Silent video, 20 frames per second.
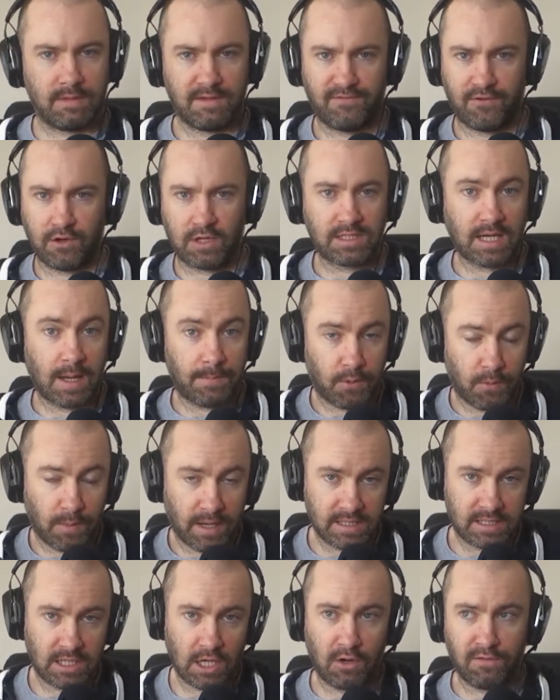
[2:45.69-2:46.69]
for example,
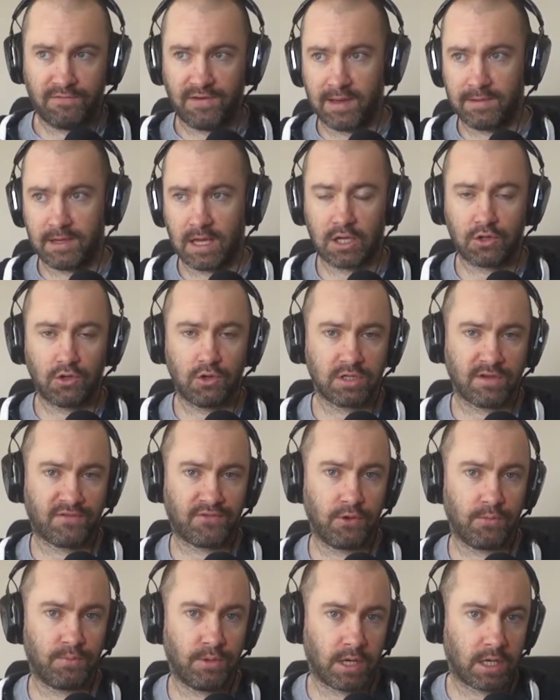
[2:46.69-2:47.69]
myself, I use a
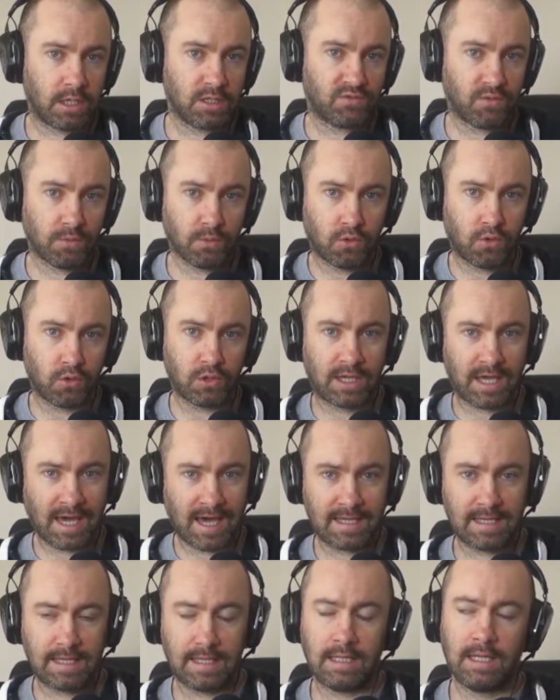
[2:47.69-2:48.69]
few plugins from Code
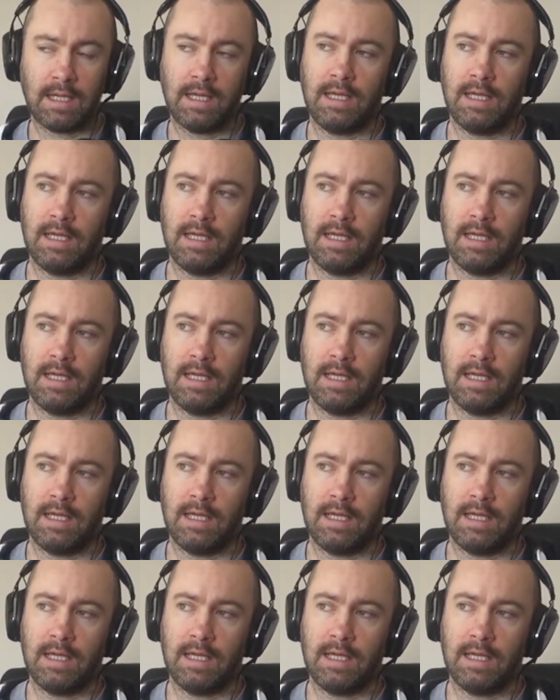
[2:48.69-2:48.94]
Canyon.